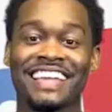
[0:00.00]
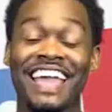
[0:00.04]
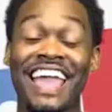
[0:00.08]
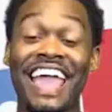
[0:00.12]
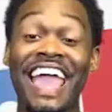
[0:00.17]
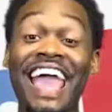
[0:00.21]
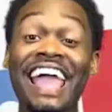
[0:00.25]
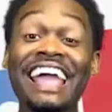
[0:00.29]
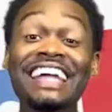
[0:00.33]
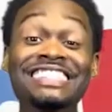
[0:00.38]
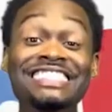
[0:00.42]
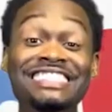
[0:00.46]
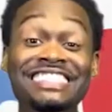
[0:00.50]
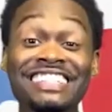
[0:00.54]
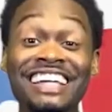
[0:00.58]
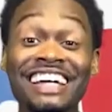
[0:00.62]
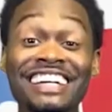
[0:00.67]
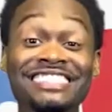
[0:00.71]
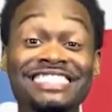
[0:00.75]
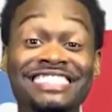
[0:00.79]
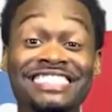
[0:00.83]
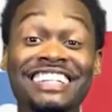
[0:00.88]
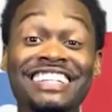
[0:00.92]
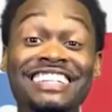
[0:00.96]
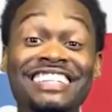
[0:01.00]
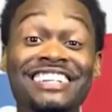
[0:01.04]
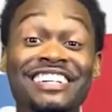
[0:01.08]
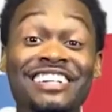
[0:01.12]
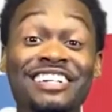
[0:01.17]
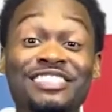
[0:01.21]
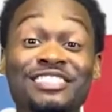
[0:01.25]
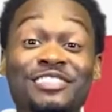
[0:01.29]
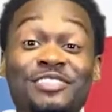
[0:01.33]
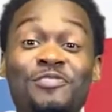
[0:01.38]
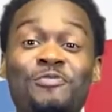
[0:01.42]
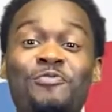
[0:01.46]
Hey TSC
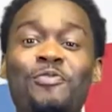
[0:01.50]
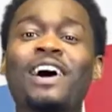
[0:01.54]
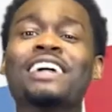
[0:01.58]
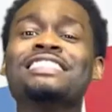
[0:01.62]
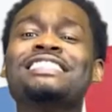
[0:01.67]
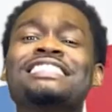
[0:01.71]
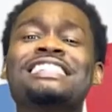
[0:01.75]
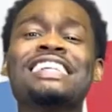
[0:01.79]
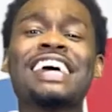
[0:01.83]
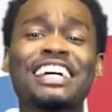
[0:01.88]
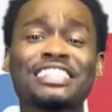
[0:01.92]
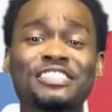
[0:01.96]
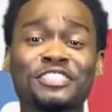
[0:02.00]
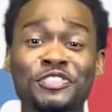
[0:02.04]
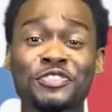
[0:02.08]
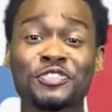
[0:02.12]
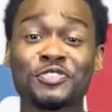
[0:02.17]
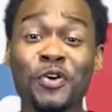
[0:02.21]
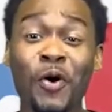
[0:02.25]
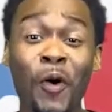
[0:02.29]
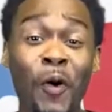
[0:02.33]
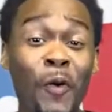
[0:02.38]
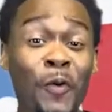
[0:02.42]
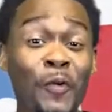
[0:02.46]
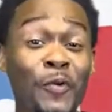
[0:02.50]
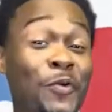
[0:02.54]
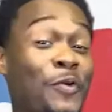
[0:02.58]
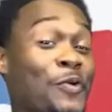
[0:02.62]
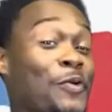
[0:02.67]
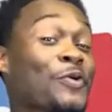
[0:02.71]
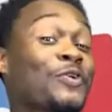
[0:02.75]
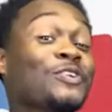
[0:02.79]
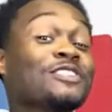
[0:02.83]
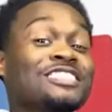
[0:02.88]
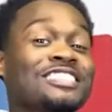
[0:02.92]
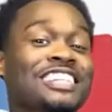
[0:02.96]
kids, wasn't it so
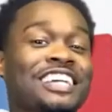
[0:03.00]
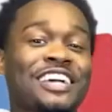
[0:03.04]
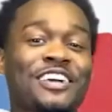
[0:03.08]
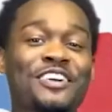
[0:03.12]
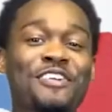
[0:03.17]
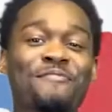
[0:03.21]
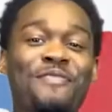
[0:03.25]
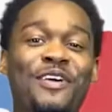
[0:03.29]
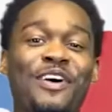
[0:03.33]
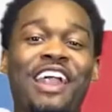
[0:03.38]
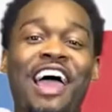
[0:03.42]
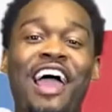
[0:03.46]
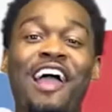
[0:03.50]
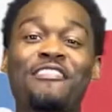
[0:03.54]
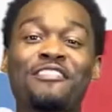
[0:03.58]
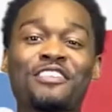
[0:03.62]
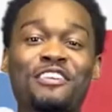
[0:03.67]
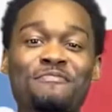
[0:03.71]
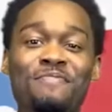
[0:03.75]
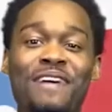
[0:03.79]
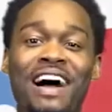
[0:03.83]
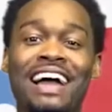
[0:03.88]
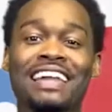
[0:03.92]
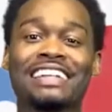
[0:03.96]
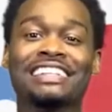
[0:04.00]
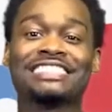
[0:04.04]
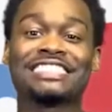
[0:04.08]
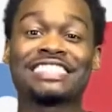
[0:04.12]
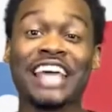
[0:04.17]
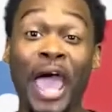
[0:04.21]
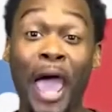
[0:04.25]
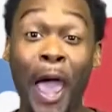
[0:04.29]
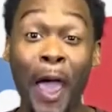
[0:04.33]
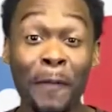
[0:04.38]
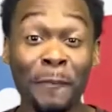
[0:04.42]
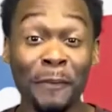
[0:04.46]
cool to hear about everybody's
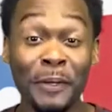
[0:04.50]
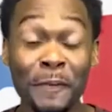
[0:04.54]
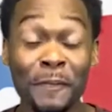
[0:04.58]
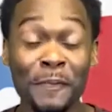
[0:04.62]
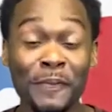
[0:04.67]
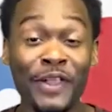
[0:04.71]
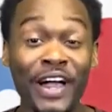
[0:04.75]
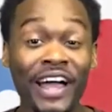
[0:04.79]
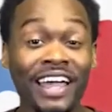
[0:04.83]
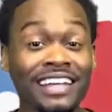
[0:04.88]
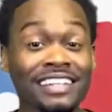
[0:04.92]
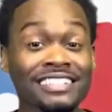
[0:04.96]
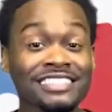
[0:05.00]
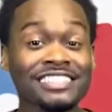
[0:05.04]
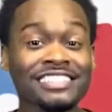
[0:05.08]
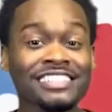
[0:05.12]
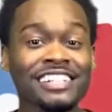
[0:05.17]
happy place?